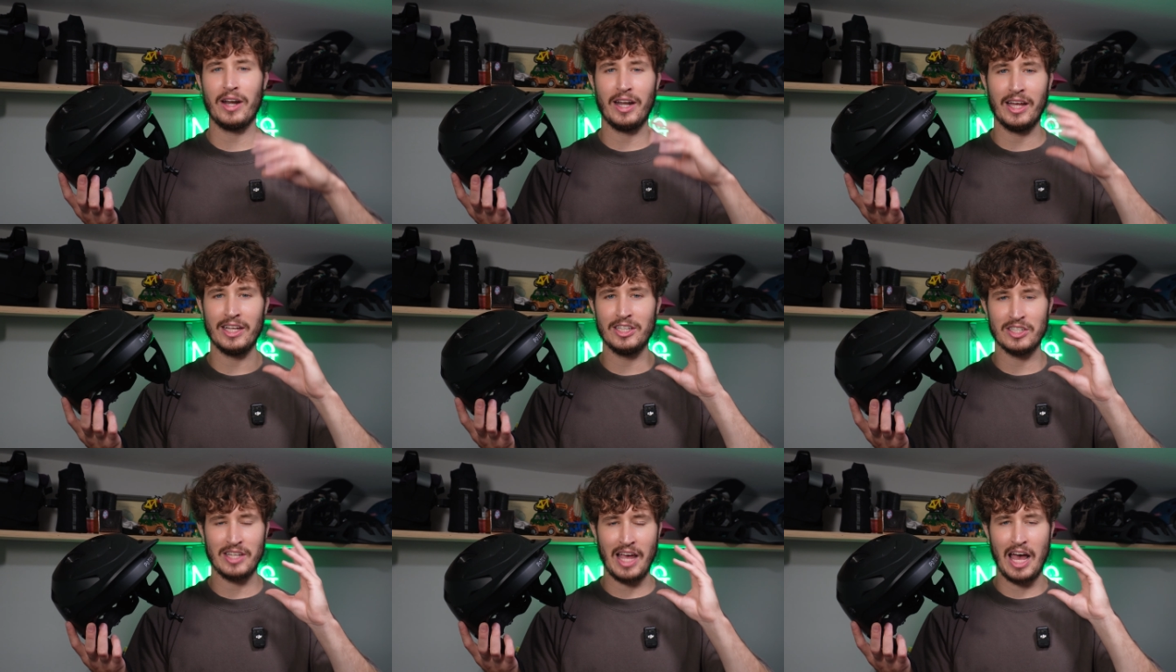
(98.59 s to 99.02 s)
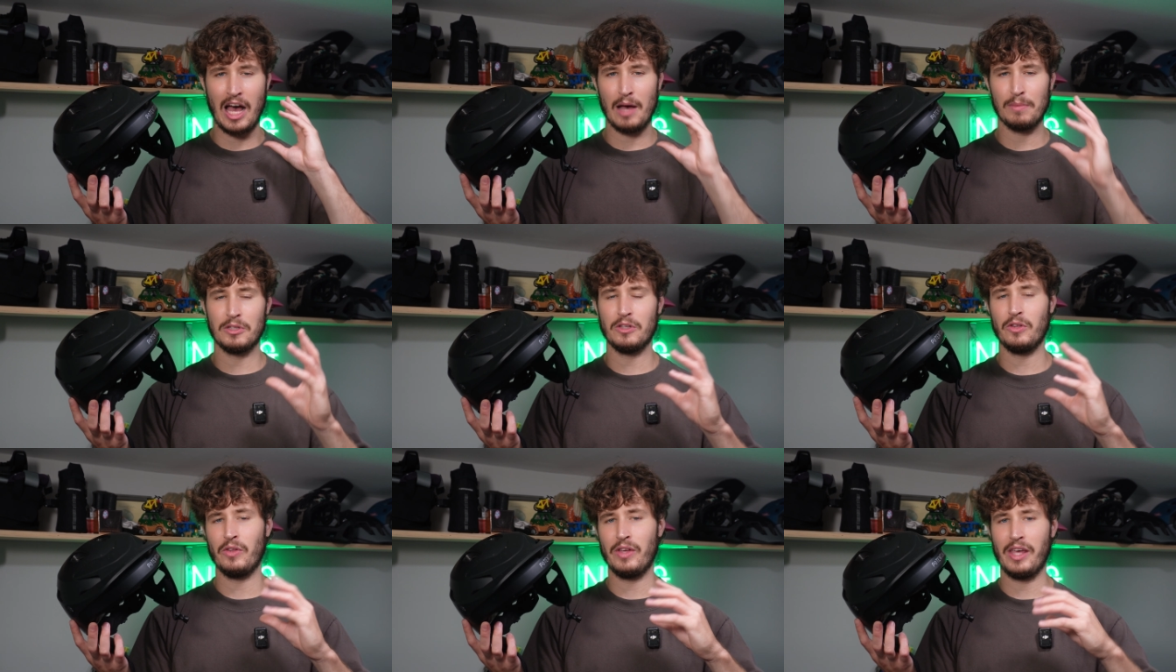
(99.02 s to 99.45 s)
and I just
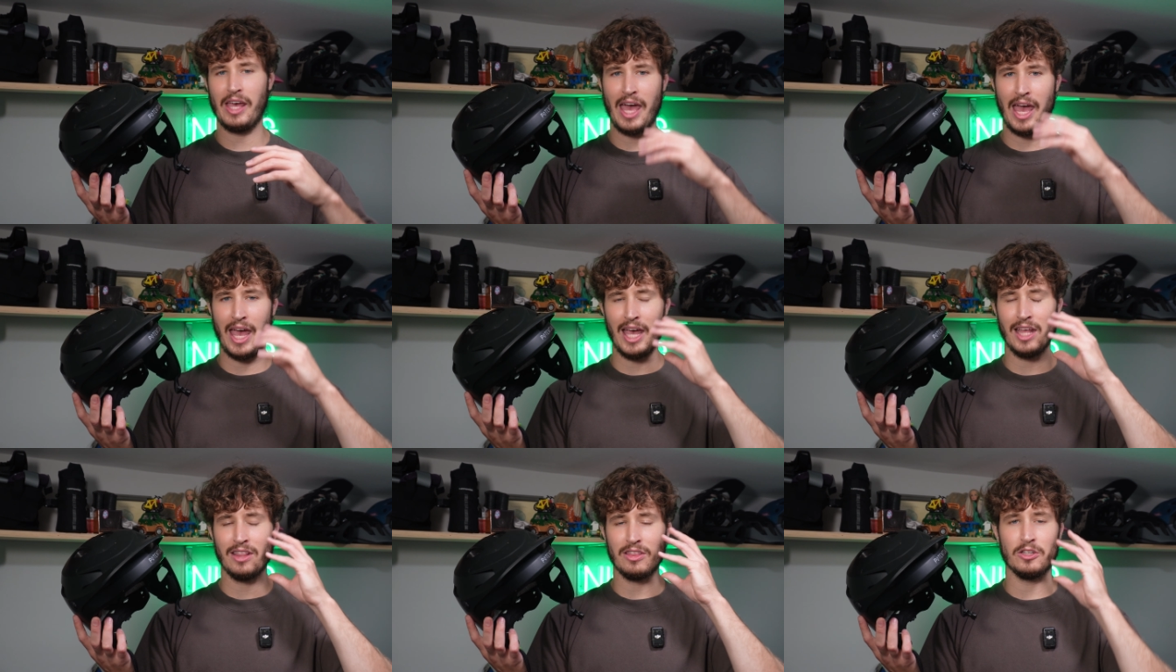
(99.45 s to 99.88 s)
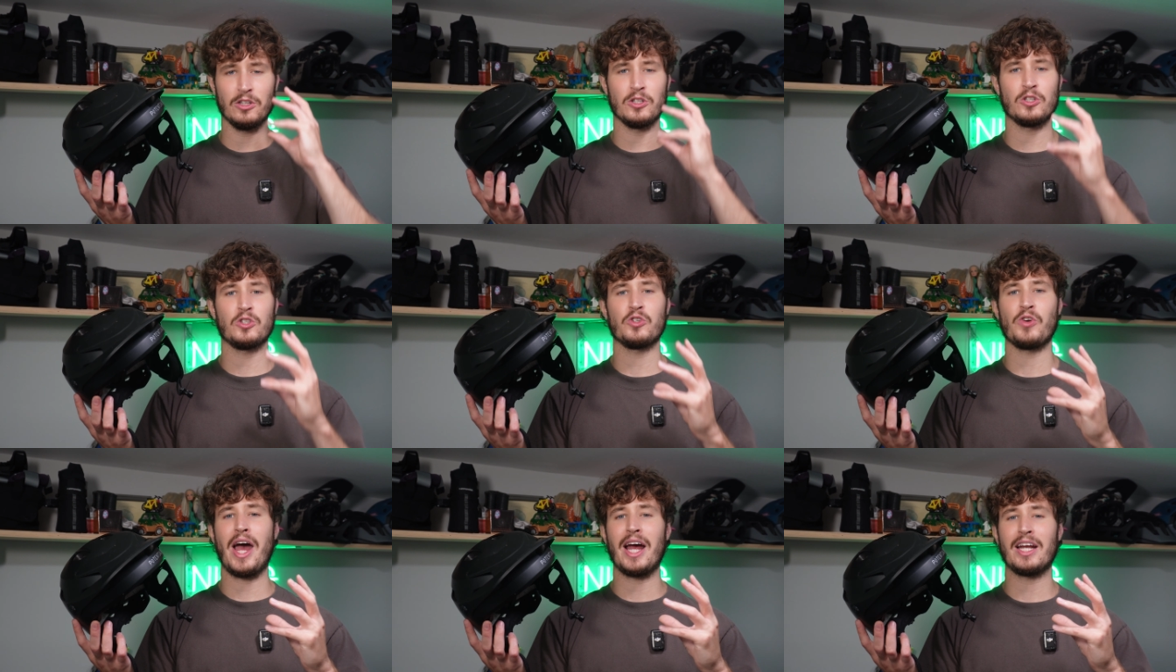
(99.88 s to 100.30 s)
absolutely hate the
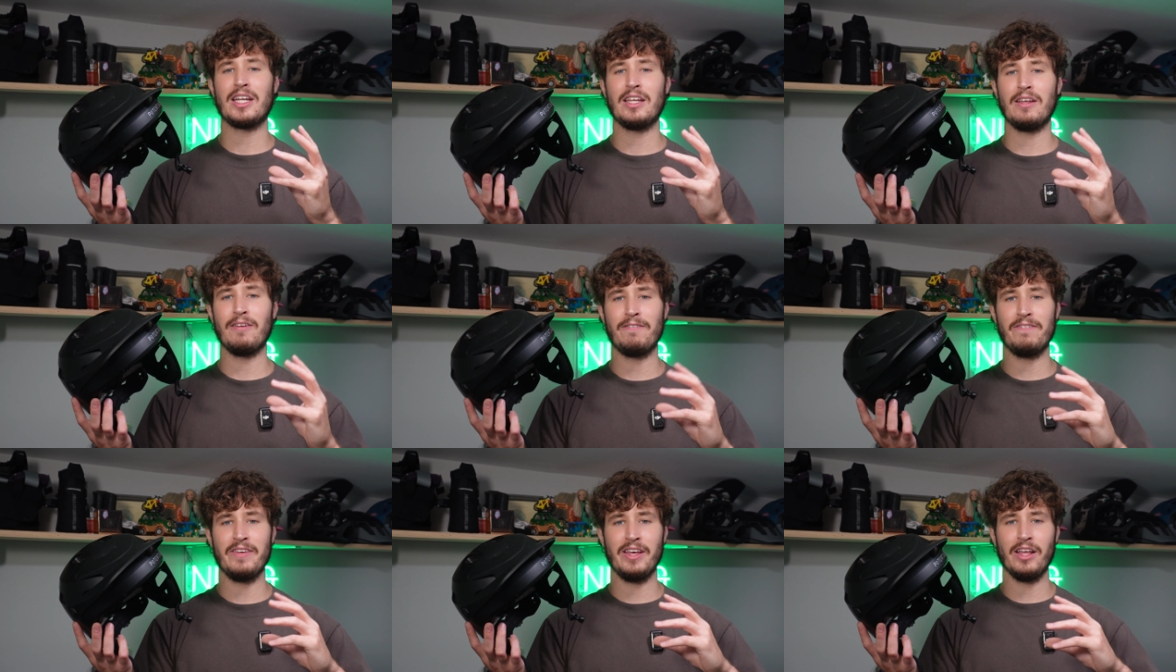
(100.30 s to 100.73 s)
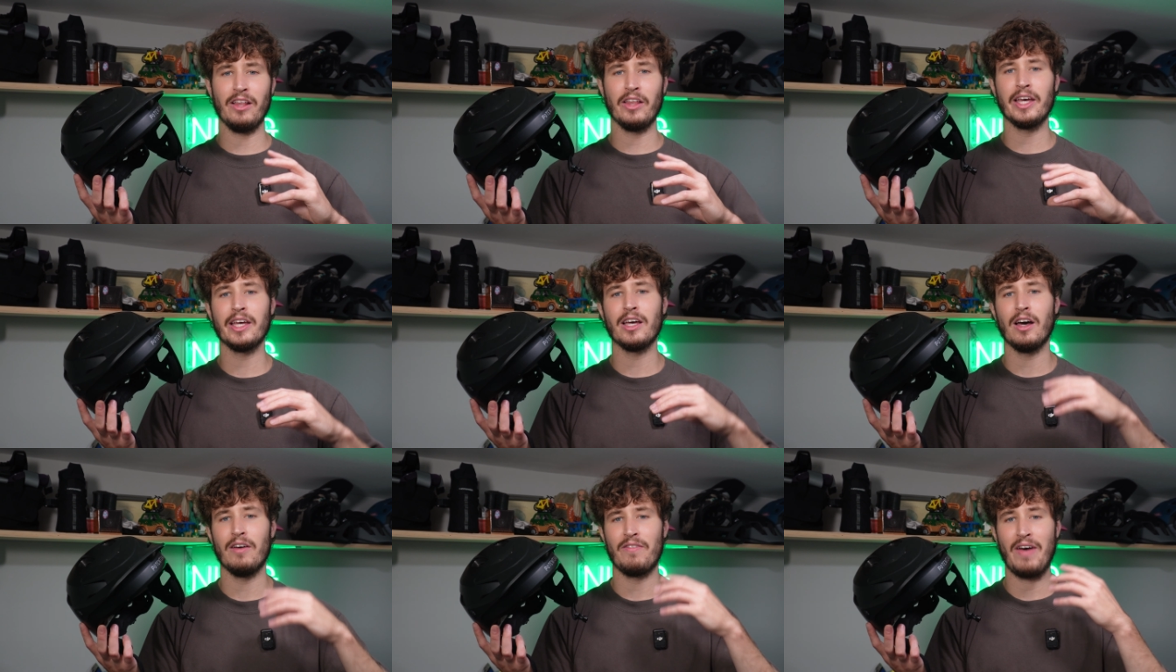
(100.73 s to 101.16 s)
distracting
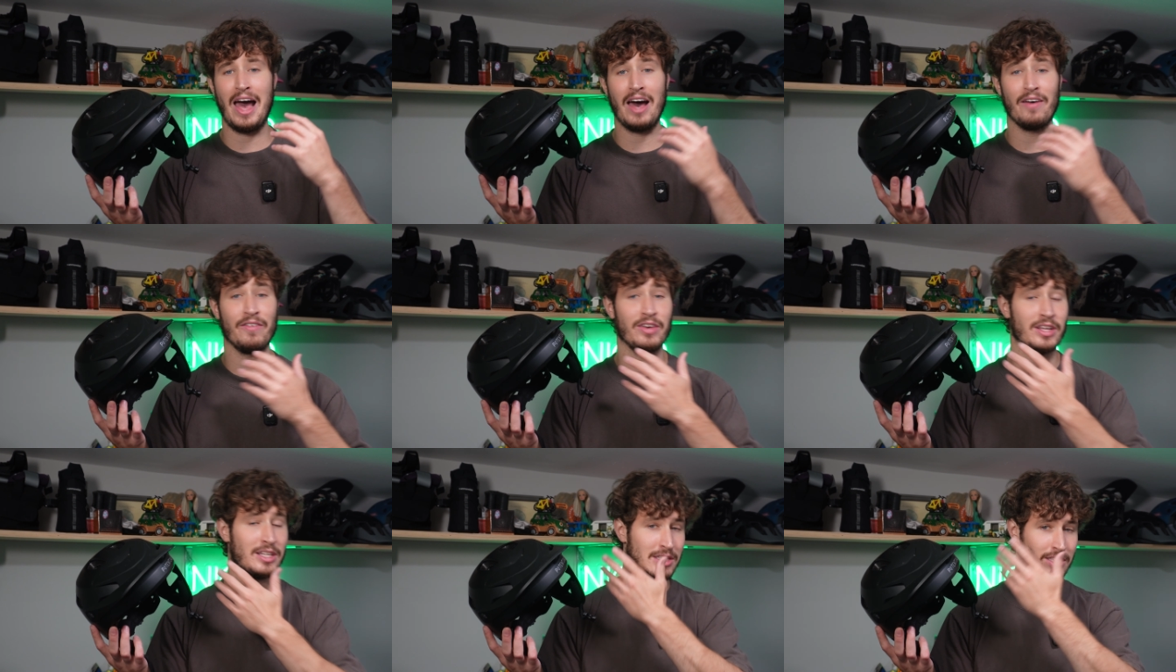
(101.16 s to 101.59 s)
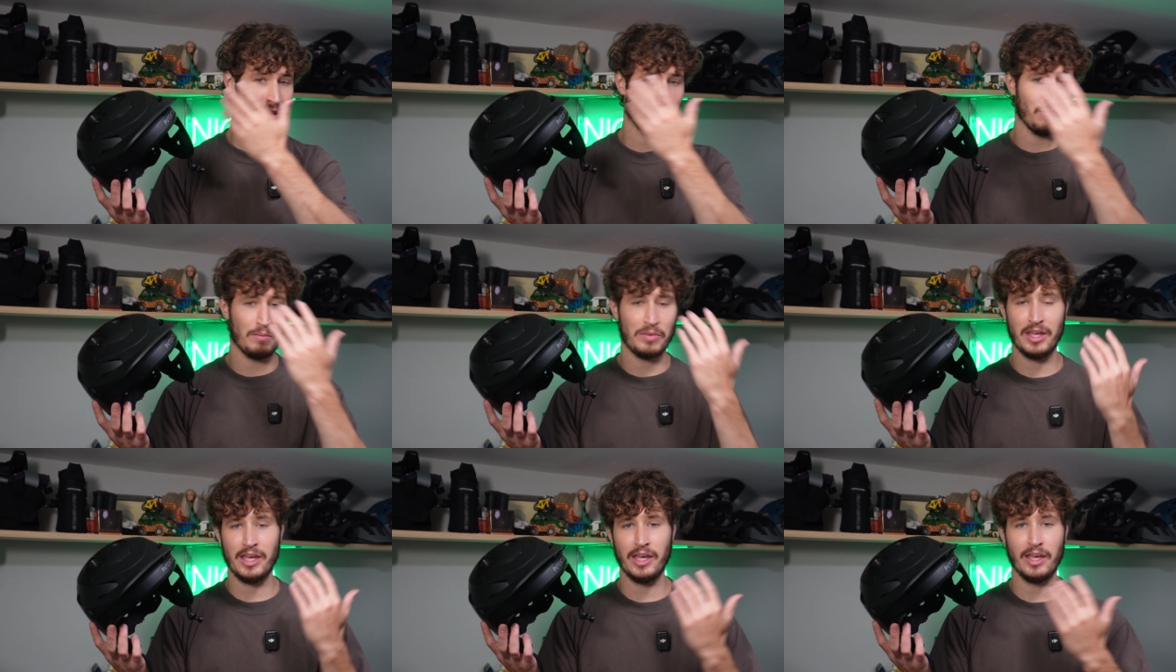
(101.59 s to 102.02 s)
feeling of having
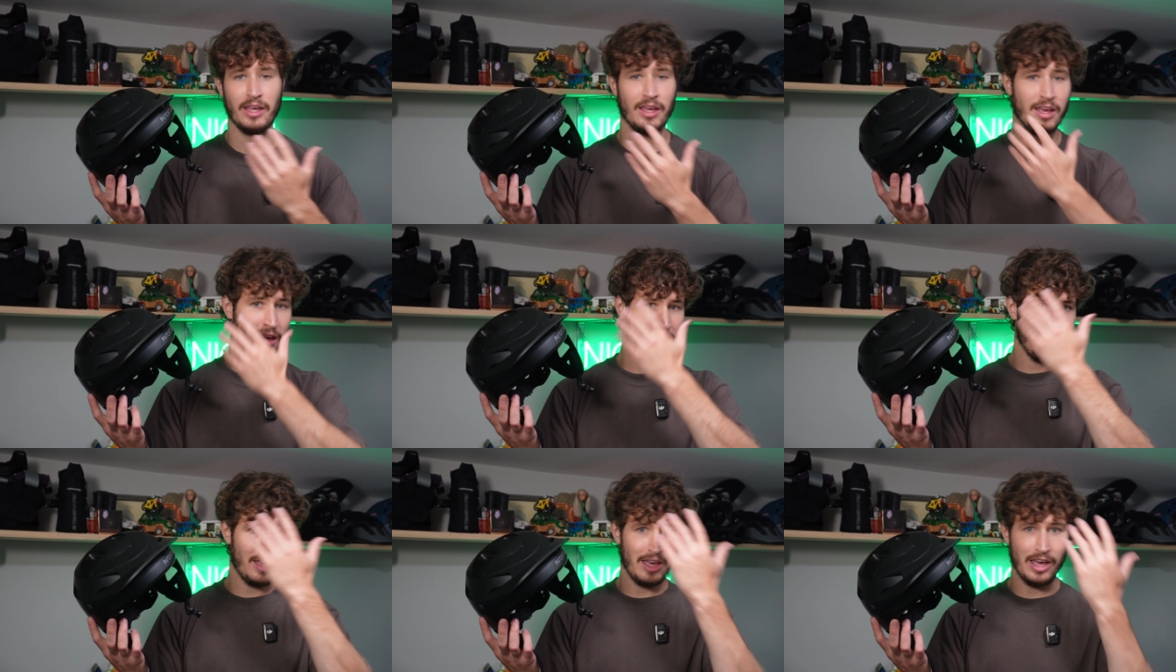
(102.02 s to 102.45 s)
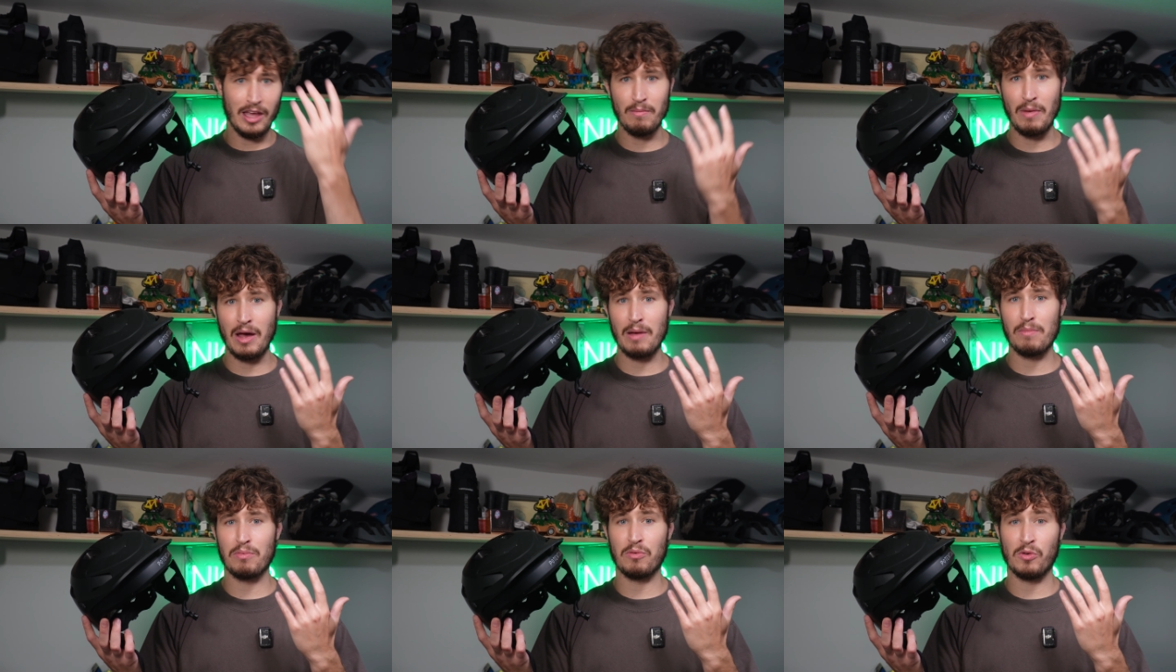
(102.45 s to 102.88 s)
something in
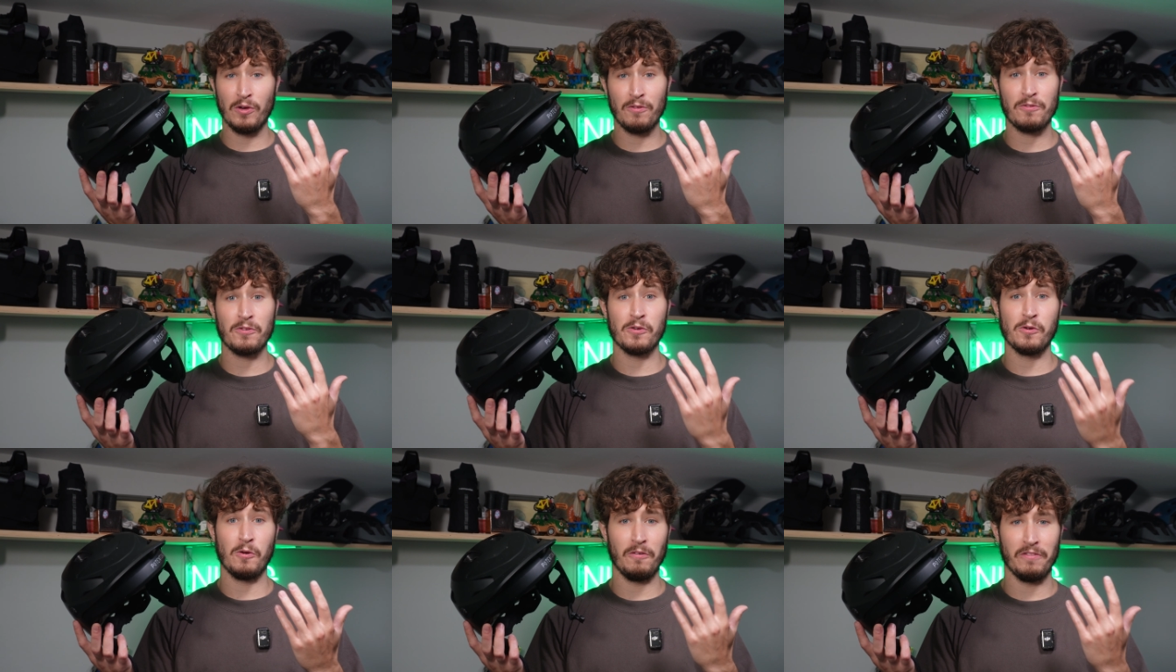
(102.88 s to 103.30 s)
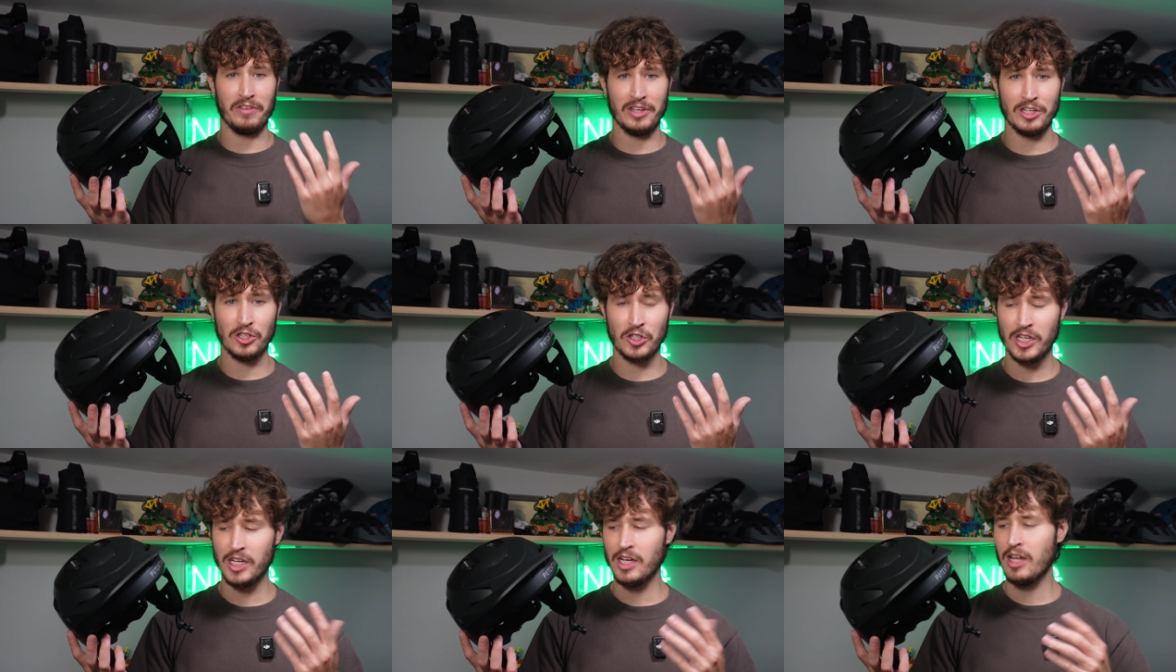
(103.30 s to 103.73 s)
my peripheral
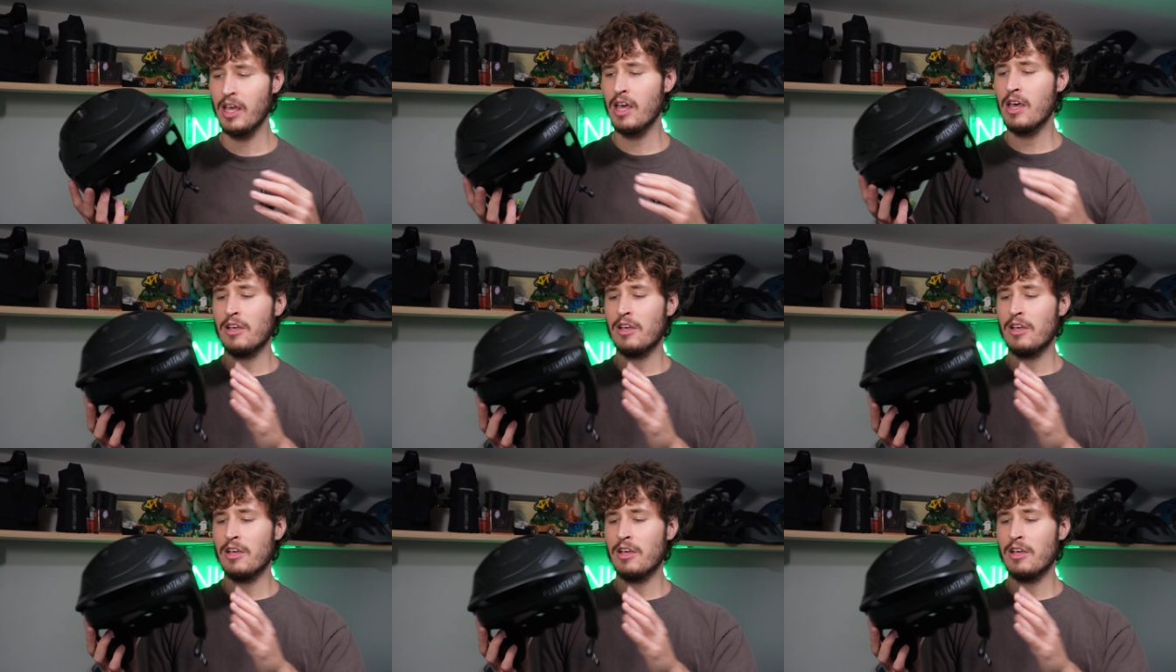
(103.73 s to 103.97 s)
vision.